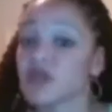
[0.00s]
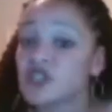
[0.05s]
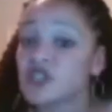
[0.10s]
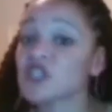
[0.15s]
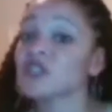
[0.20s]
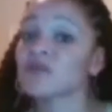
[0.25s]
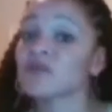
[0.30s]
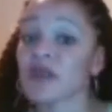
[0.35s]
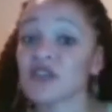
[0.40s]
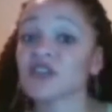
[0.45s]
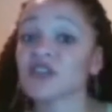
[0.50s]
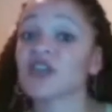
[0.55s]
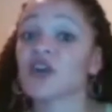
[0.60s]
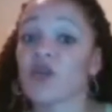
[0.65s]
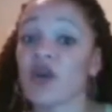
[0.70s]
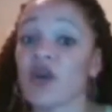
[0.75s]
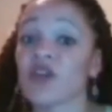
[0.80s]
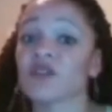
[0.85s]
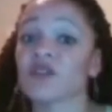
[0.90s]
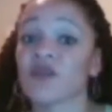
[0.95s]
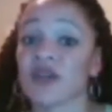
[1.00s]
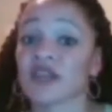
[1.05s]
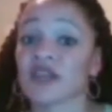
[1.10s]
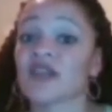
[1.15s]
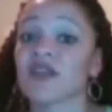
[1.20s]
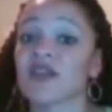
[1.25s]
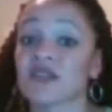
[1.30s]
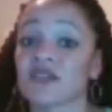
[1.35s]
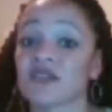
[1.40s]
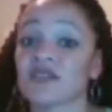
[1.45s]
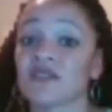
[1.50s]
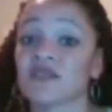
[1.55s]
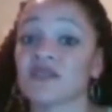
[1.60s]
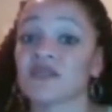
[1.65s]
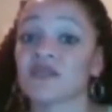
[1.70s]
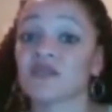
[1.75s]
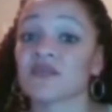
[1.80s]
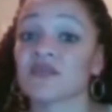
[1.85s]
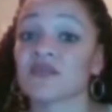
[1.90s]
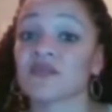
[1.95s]
She's about to go all the way in.
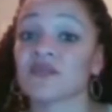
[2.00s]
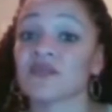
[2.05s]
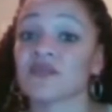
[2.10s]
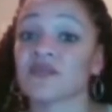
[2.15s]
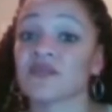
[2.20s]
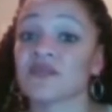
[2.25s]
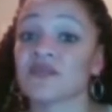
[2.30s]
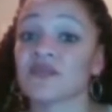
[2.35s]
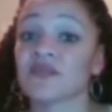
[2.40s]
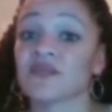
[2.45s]
She's going to